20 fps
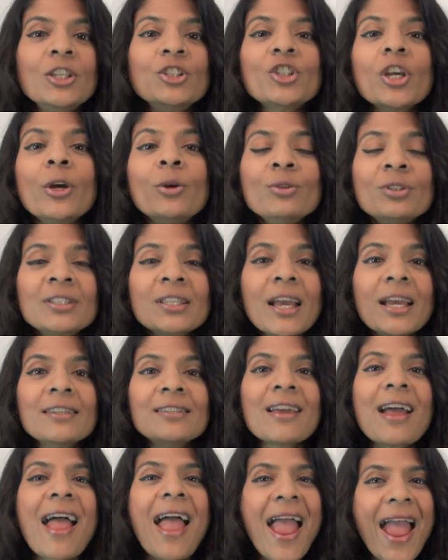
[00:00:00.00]
Jo
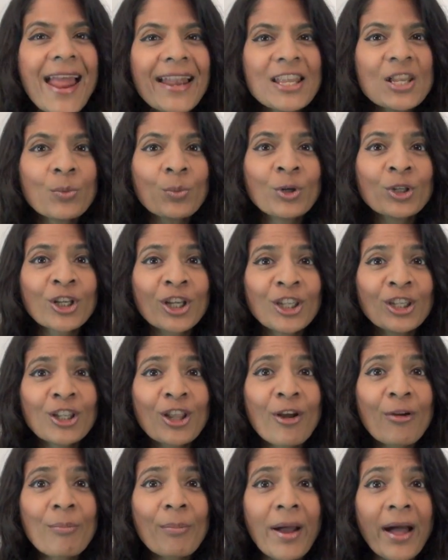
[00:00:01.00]
said anyone can
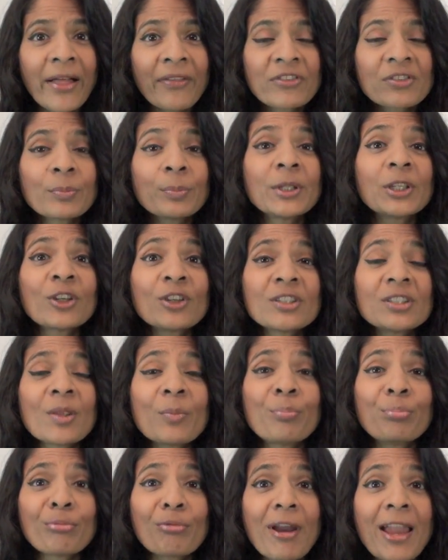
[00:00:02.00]
learn maths because the
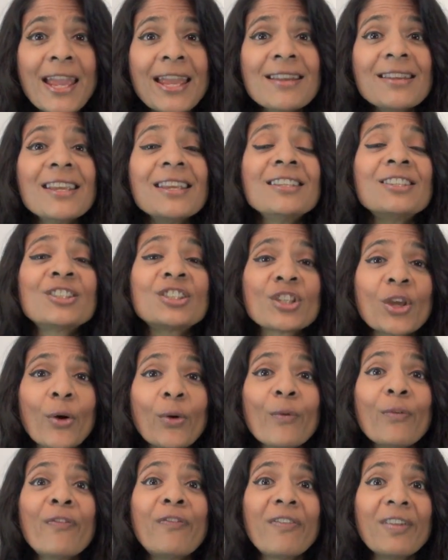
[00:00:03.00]
brain is
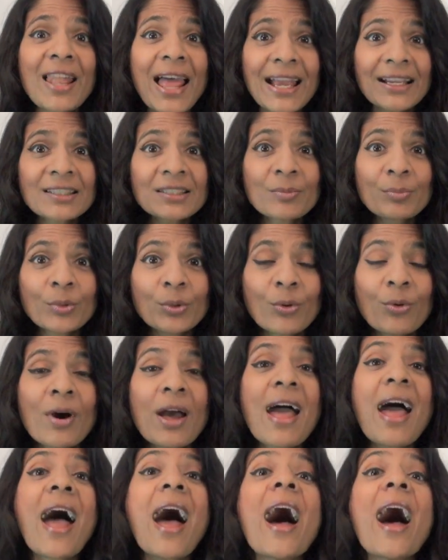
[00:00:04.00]
so flexible.